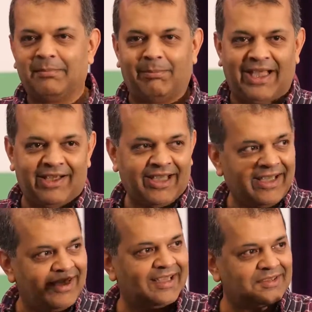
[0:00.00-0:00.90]

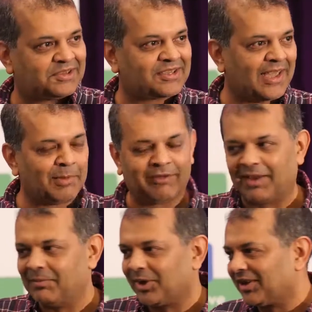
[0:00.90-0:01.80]
bearing his cup of
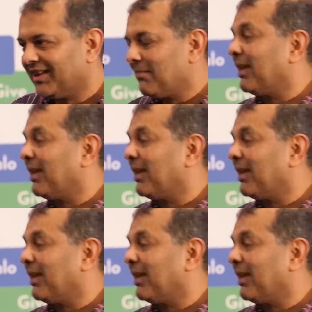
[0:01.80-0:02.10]
Amrut.